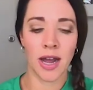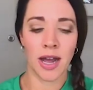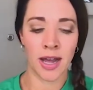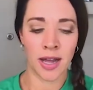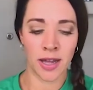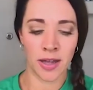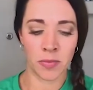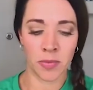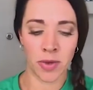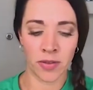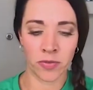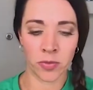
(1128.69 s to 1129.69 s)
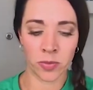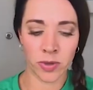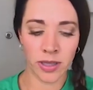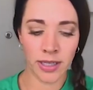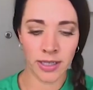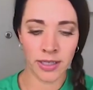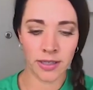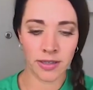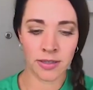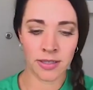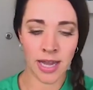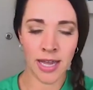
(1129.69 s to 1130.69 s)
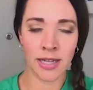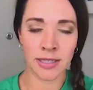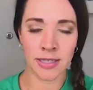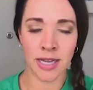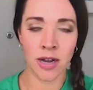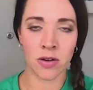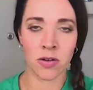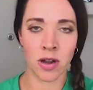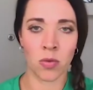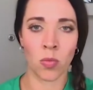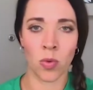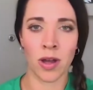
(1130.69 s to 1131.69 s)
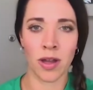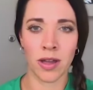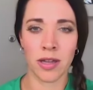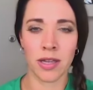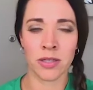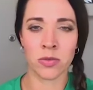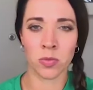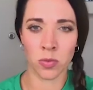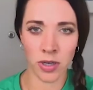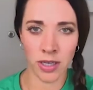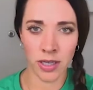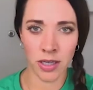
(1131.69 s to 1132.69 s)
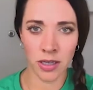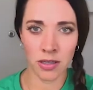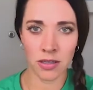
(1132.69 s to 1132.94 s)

I've really dialed down on what is working,